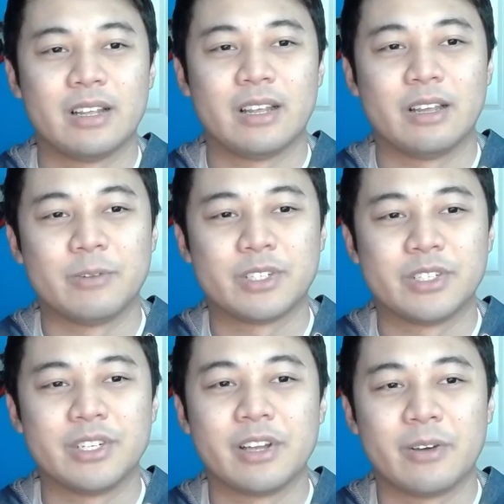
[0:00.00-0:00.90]
which
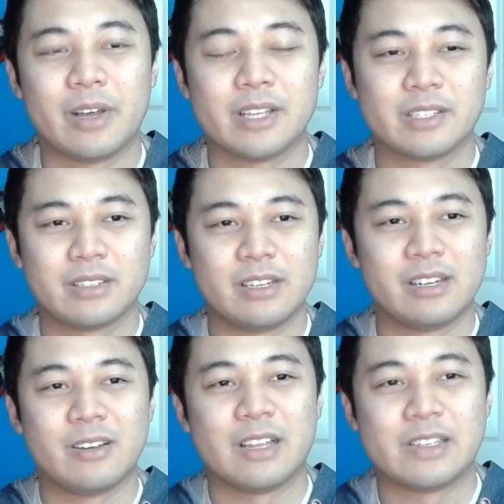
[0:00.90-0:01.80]

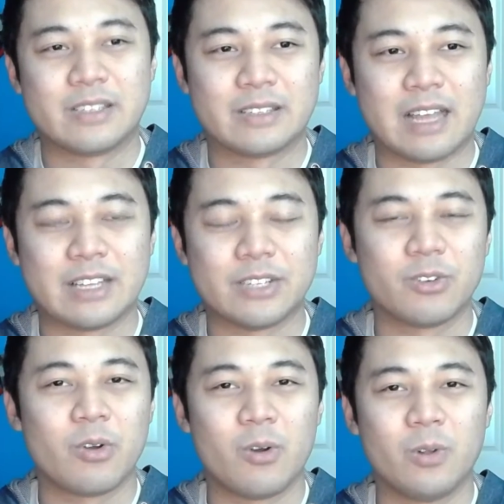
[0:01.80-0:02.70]
as you
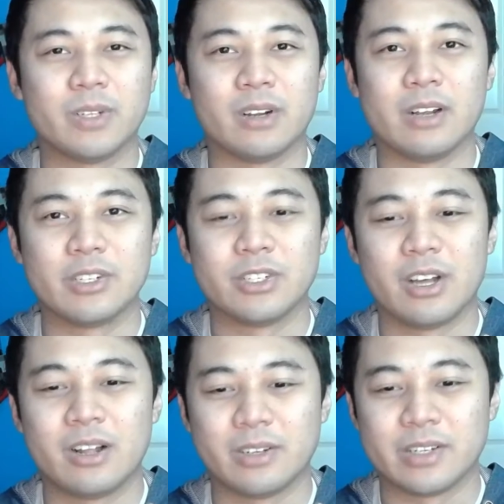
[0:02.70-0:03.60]
grow older,
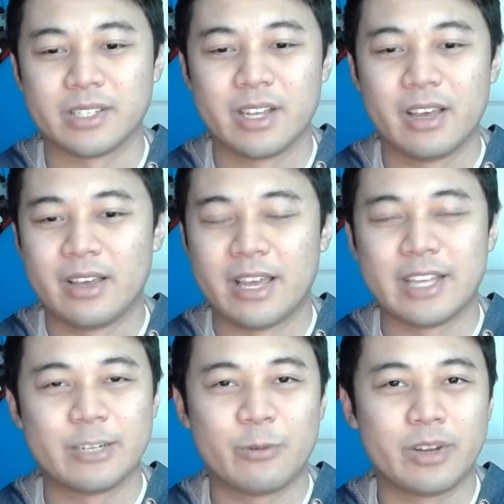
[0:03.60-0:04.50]
$100
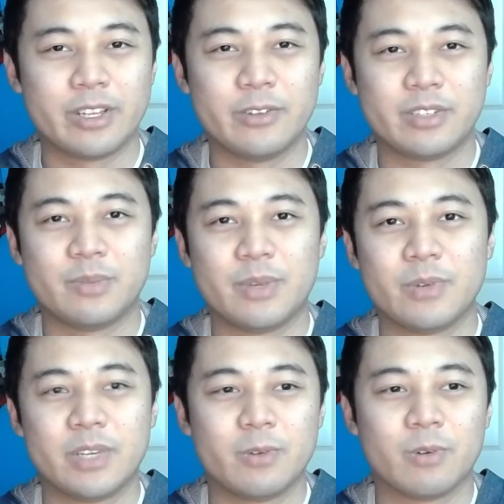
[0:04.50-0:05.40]
isn't what it used to be
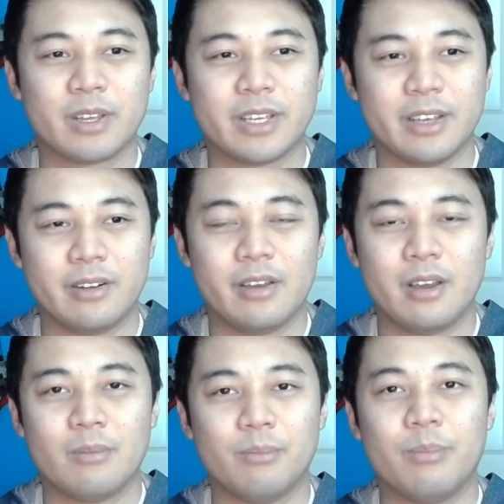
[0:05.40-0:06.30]
when you were a kid.
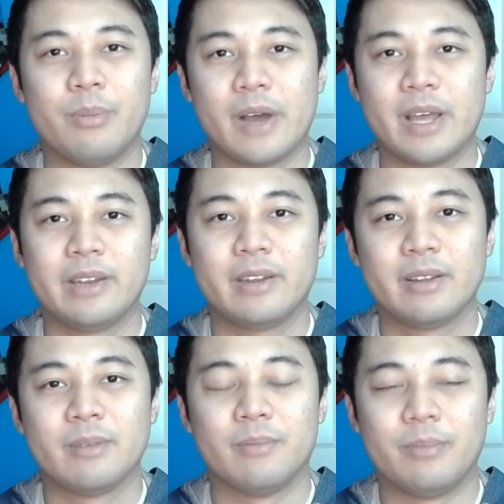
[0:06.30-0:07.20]
But
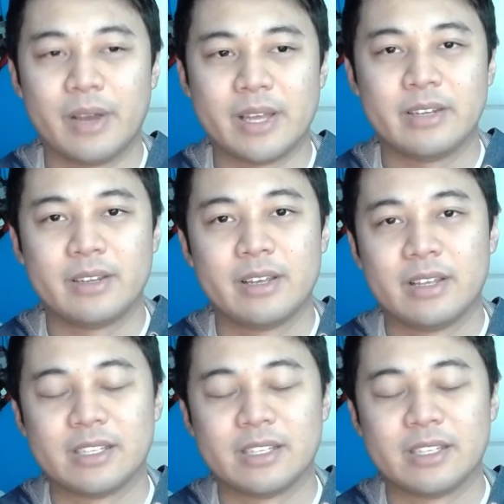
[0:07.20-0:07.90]
it's